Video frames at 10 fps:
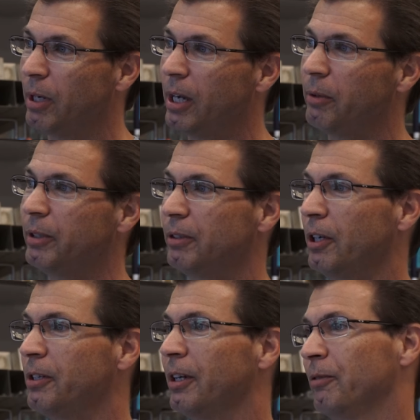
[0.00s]
Well, we
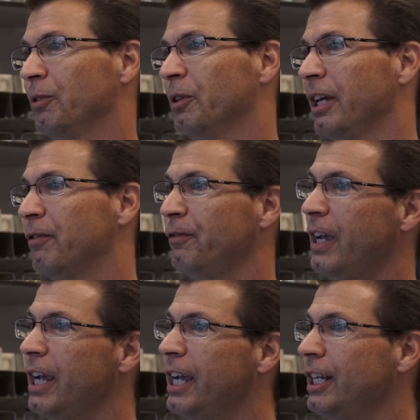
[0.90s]
started out for like
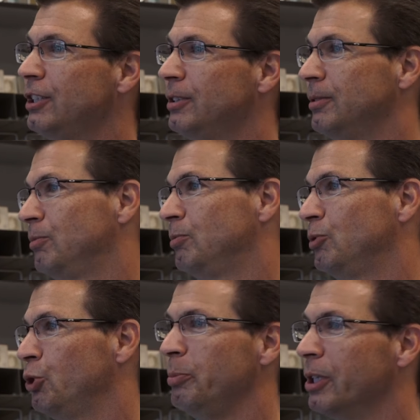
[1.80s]
phage,
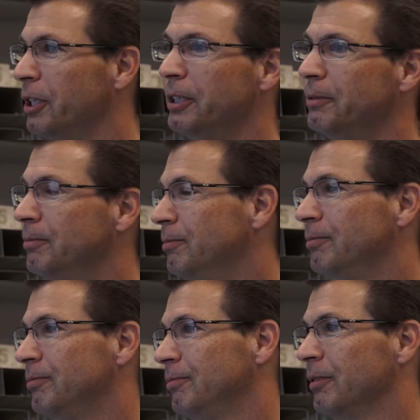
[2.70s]

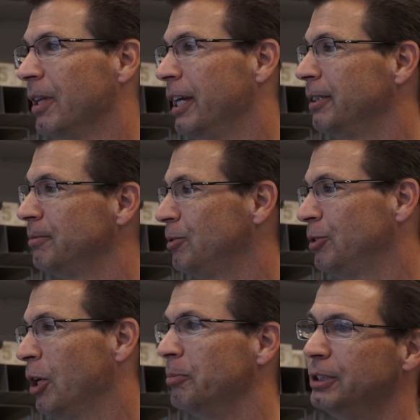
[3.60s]
tubulin, okay, like
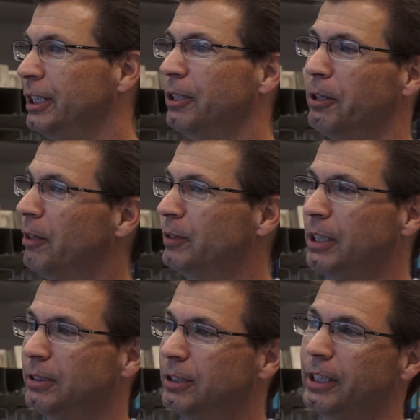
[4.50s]
TWZ or
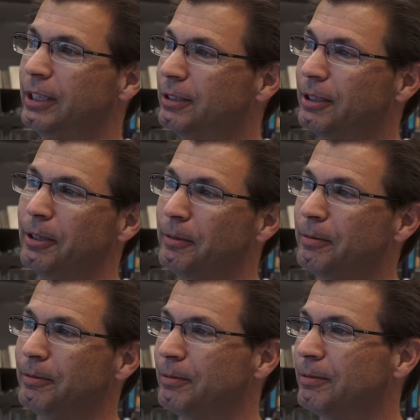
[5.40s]
FtsC. So
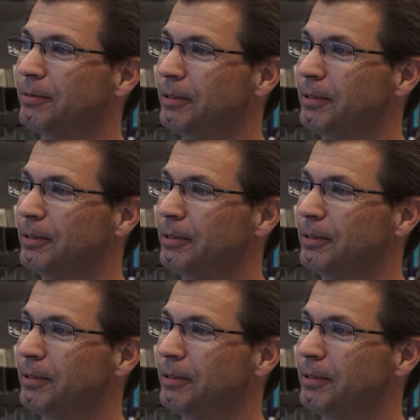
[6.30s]
PhuZ.